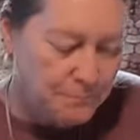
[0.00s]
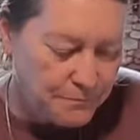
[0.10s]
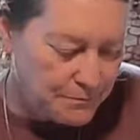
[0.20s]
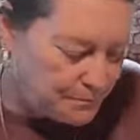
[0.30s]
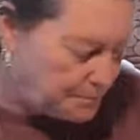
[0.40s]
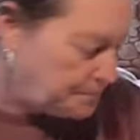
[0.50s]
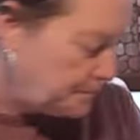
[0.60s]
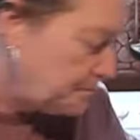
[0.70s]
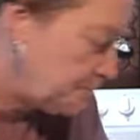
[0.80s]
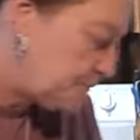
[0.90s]

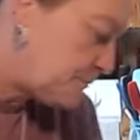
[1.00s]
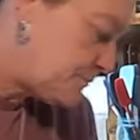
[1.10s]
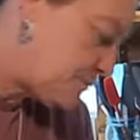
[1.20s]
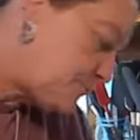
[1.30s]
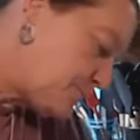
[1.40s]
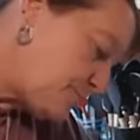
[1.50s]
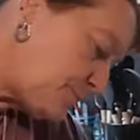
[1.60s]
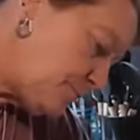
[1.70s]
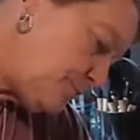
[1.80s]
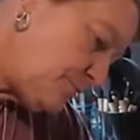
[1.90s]

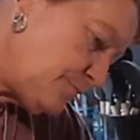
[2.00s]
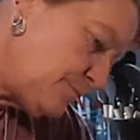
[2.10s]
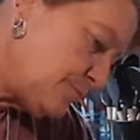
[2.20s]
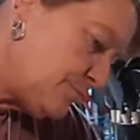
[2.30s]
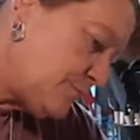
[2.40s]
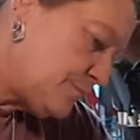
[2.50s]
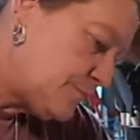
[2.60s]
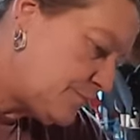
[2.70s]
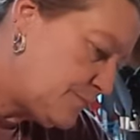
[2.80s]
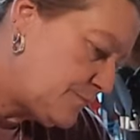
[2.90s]

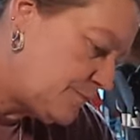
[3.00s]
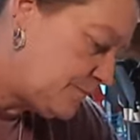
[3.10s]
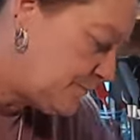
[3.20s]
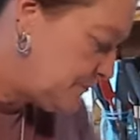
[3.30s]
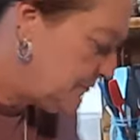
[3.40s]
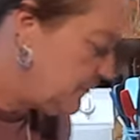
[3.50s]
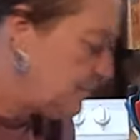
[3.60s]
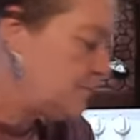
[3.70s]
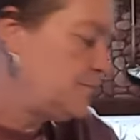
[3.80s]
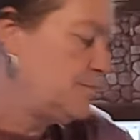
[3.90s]

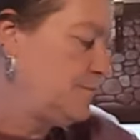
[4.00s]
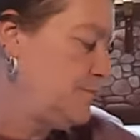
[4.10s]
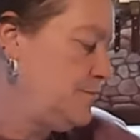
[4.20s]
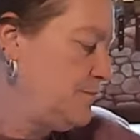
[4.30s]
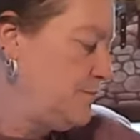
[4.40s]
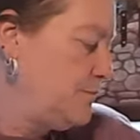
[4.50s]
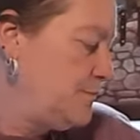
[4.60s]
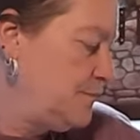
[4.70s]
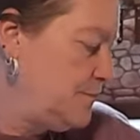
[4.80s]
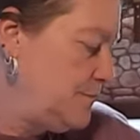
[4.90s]

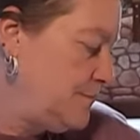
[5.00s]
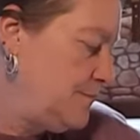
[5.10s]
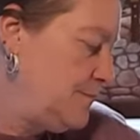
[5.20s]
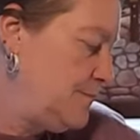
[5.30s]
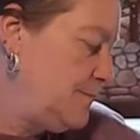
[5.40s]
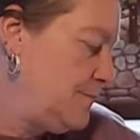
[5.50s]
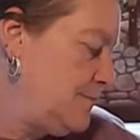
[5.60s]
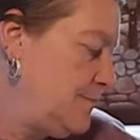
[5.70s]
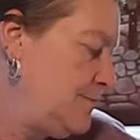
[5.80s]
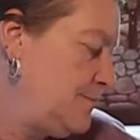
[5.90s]

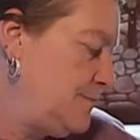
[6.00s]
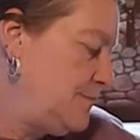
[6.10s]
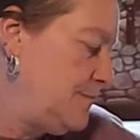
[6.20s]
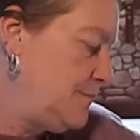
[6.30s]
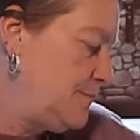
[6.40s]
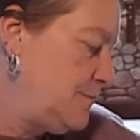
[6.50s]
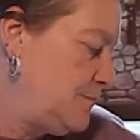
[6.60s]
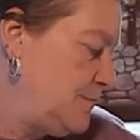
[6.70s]
No one is speaking in this clip.